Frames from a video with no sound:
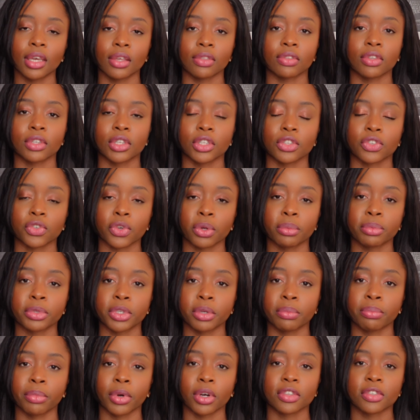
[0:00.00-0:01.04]
in the
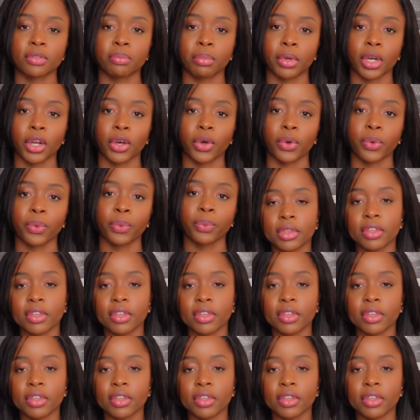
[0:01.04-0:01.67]
description box below.